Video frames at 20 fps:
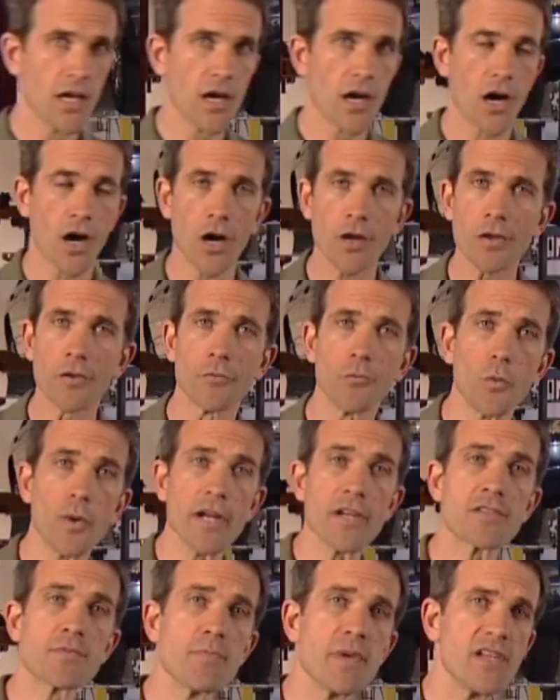All of
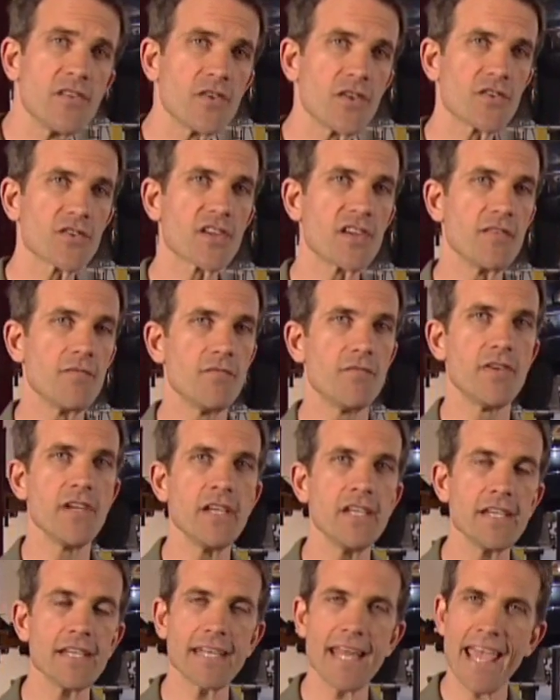which means it's
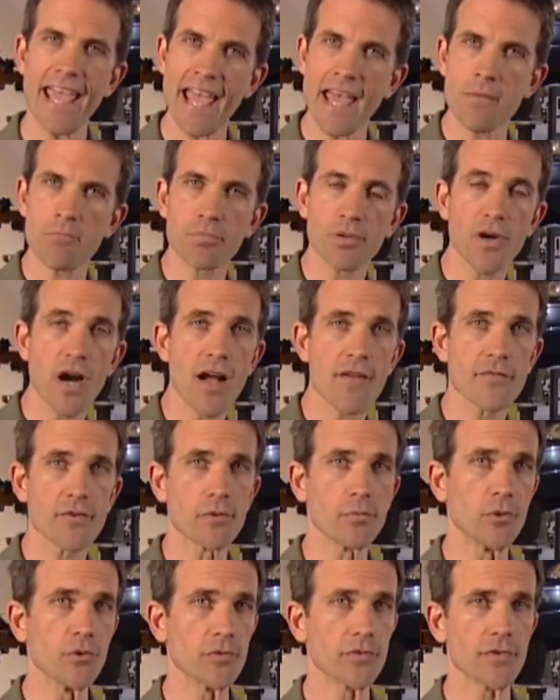convenient and
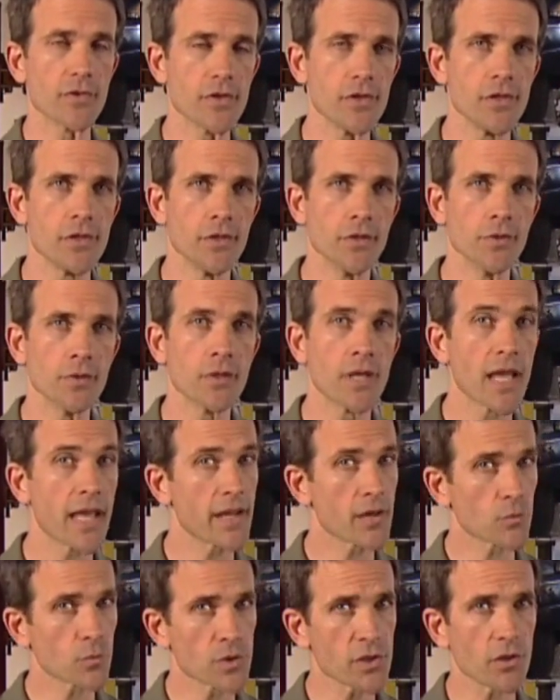profitable for you, and
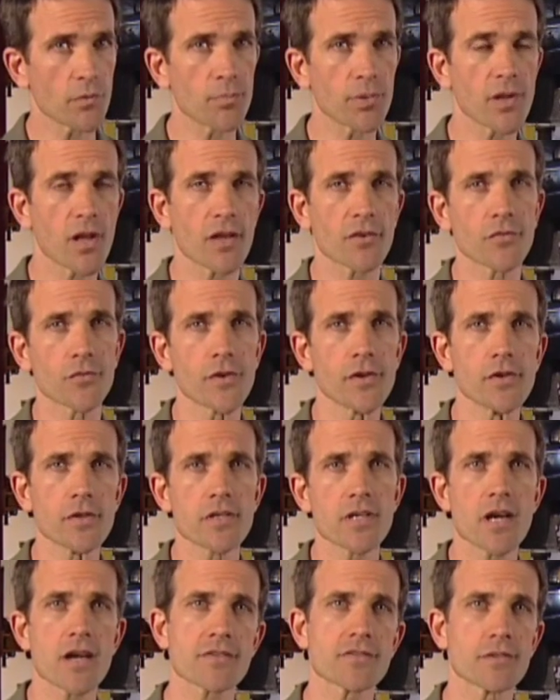a real plus for your
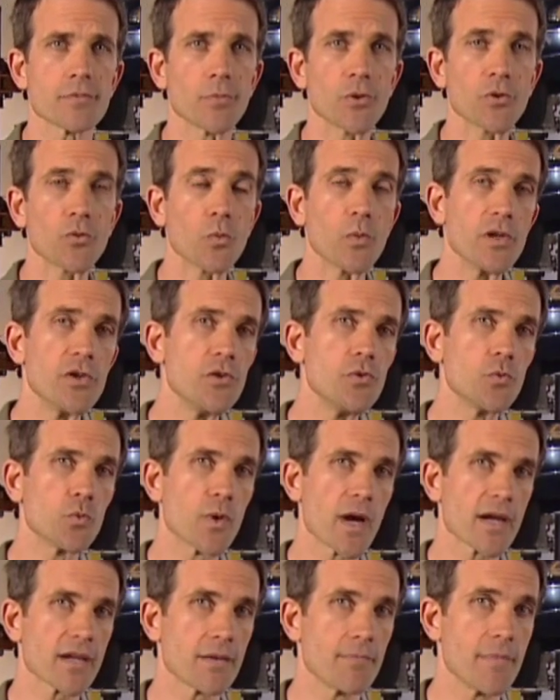customers when you
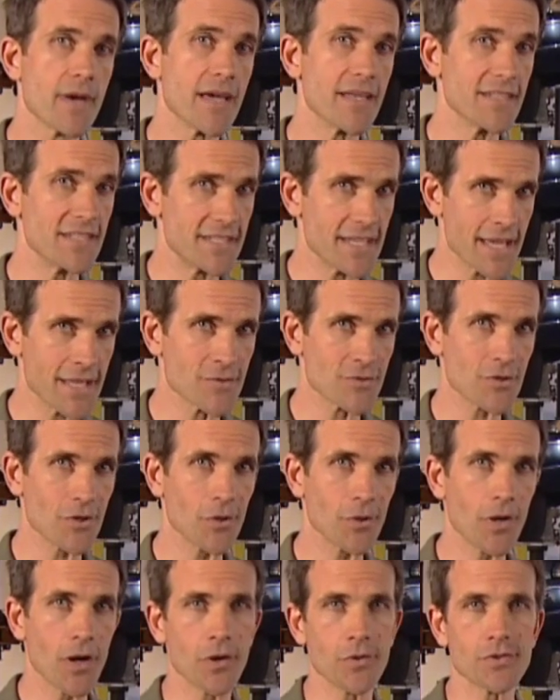recommend
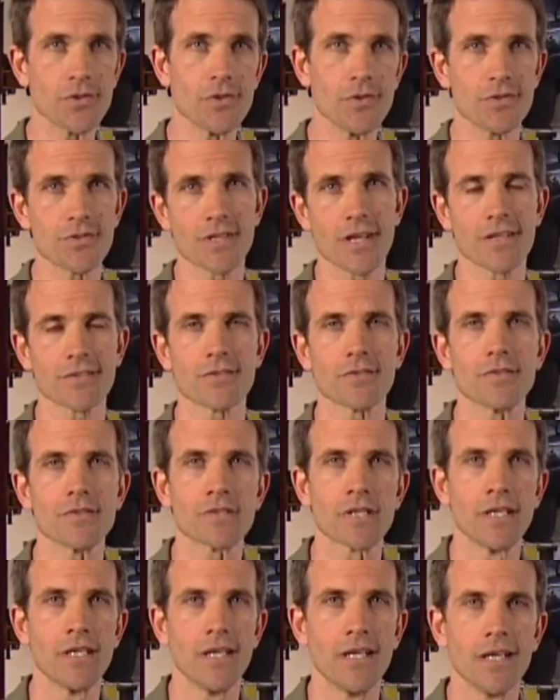Denso O2 sensors.
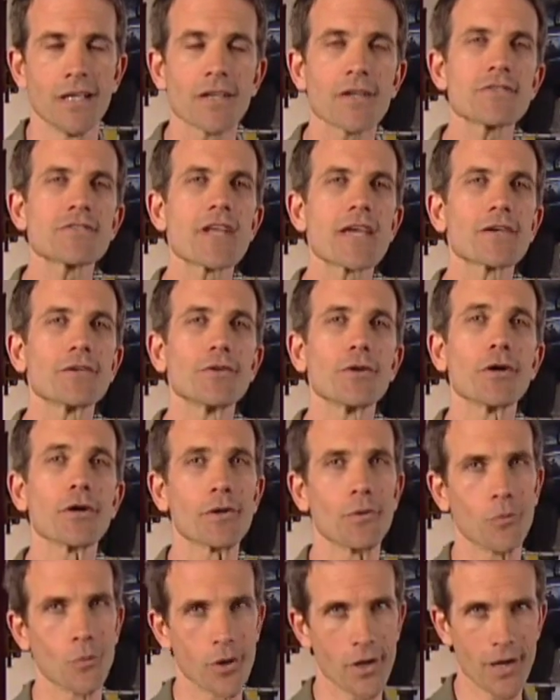Let's take a look
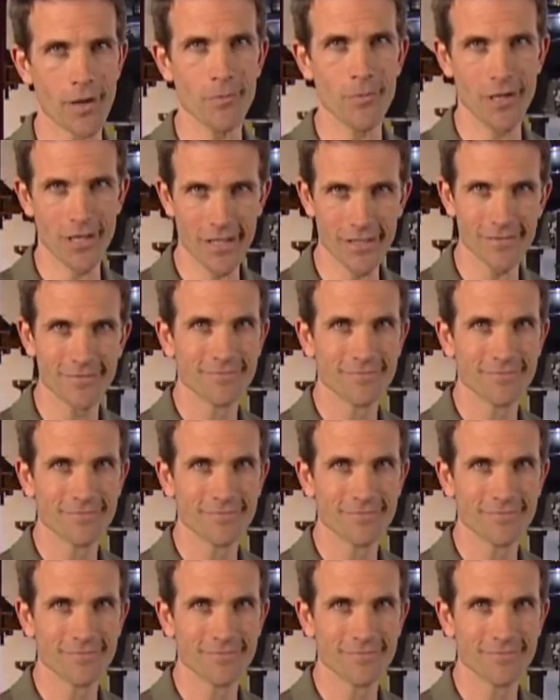at what I mean.